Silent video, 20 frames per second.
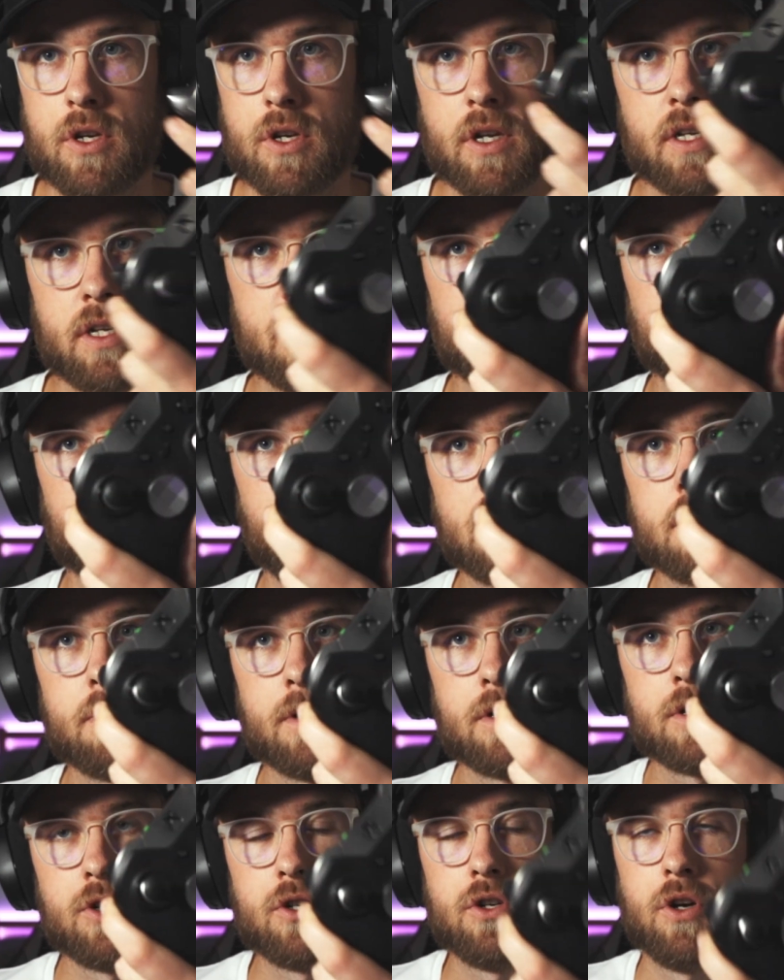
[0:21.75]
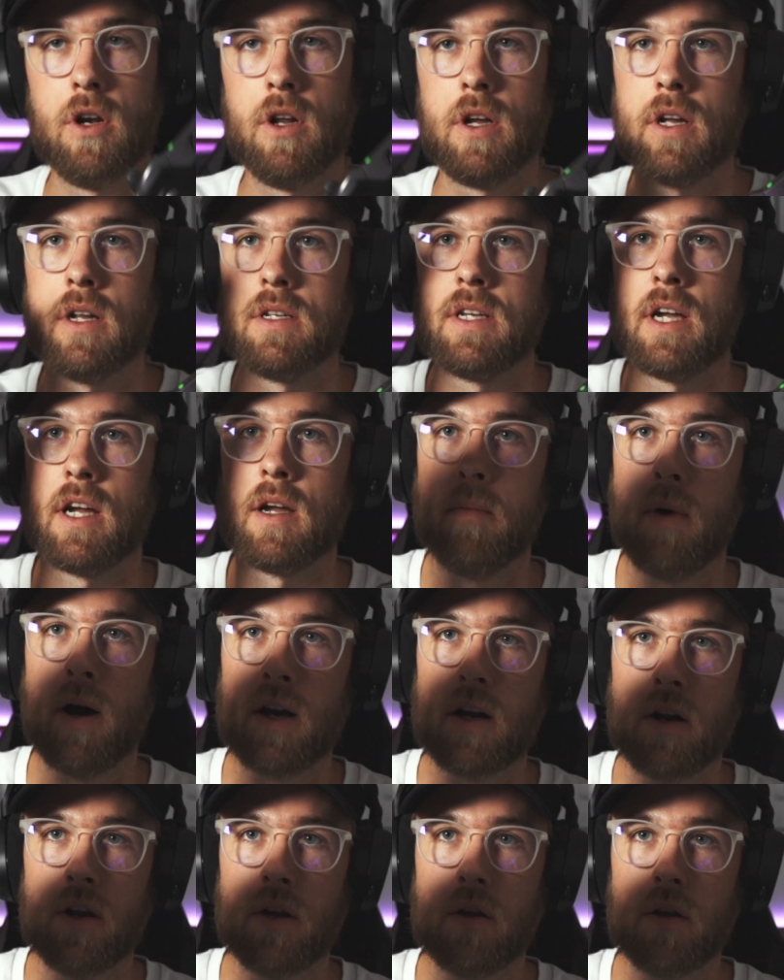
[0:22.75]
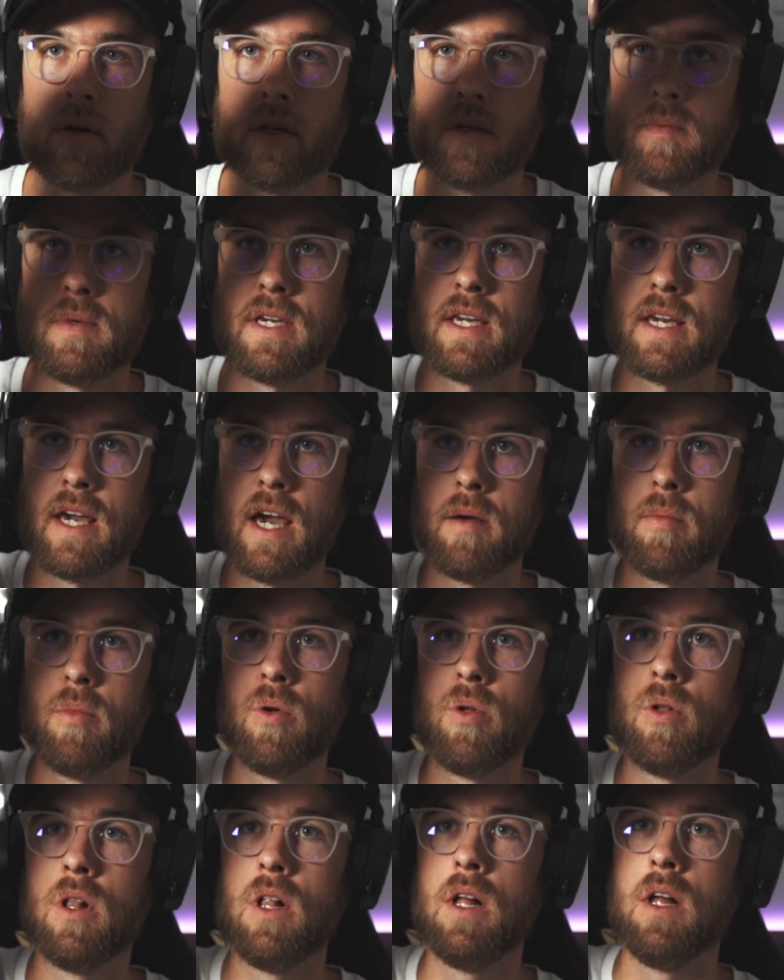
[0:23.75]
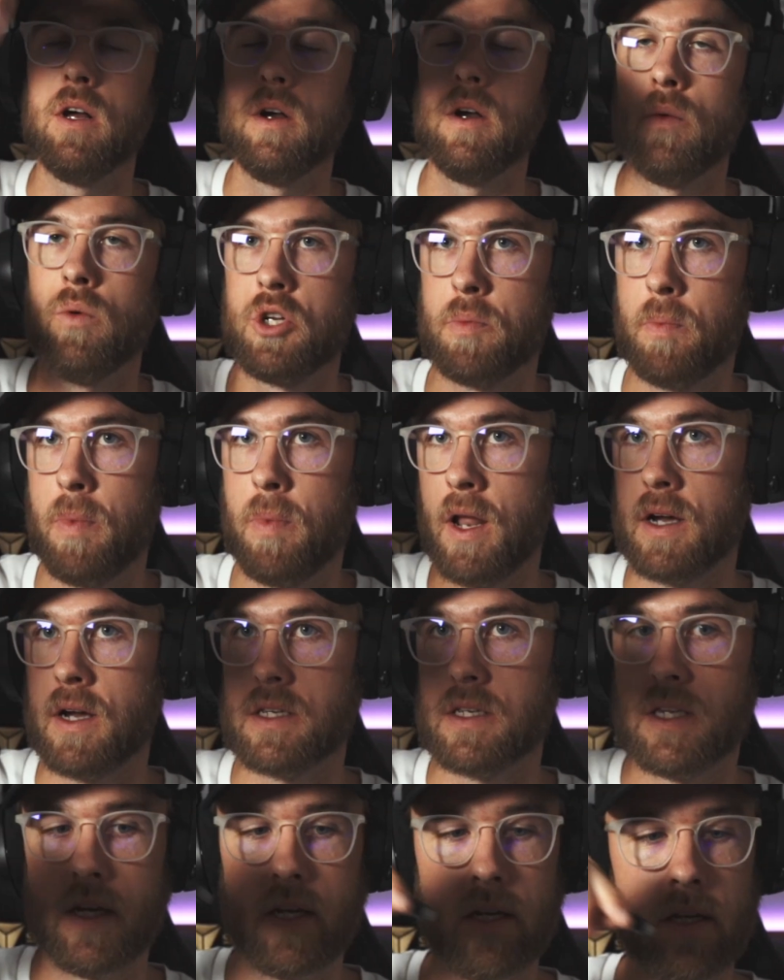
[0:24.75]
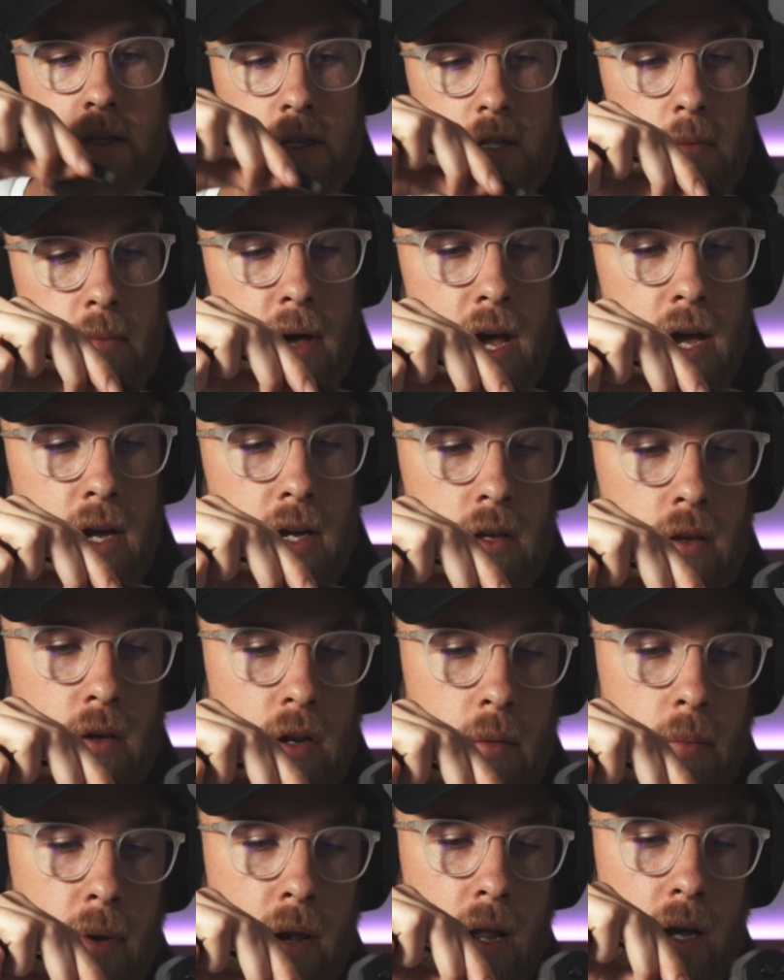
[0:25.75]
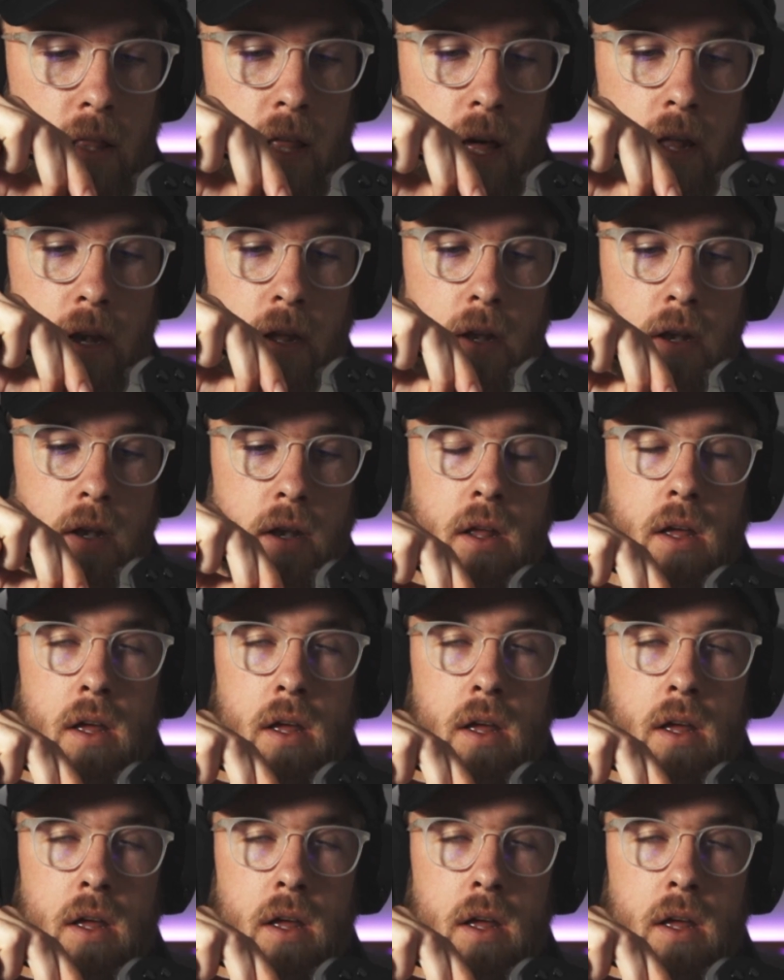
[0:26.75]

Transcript: you're going to take your Xbox controller, you're going to take a micro USB cable which plugs in to the back, you're going to plug that in.